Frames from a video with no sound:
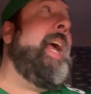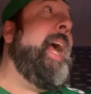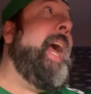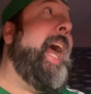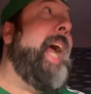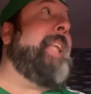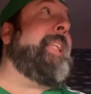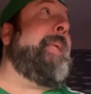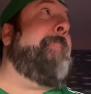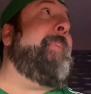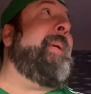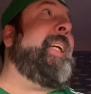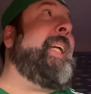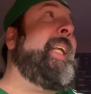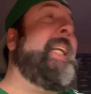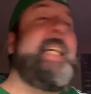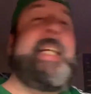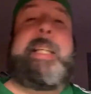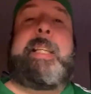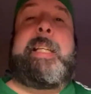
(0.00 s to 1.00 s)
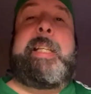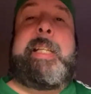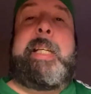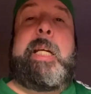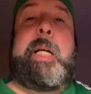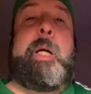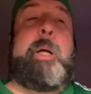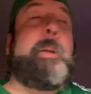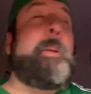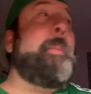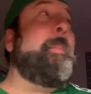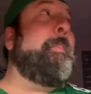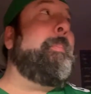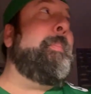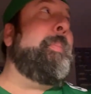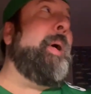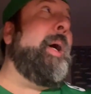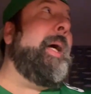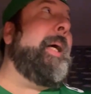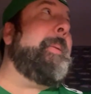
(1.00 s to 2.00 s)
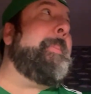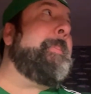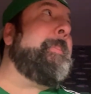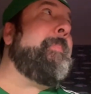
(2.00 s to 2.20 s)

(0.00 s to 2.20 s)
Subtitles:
at the beginning of the year, but